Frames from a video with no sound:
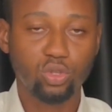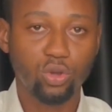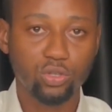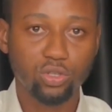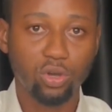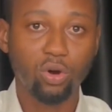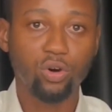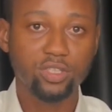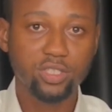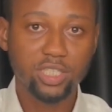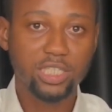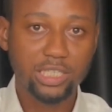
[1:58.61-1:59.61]
turn
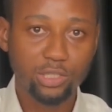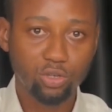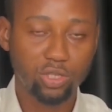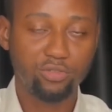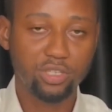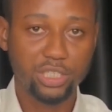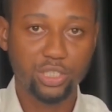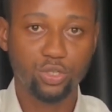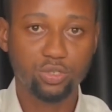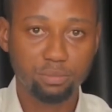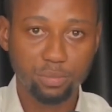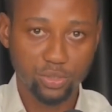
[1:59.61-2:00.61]
on the
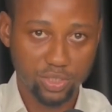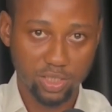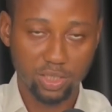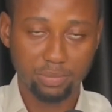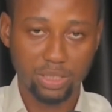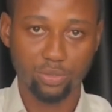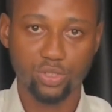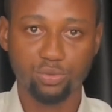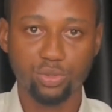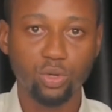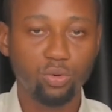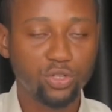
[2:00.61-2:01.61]
notification button because
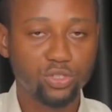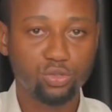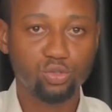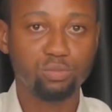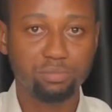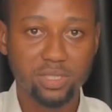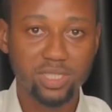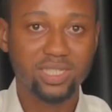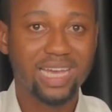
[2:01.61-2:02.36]
we don't want you to miss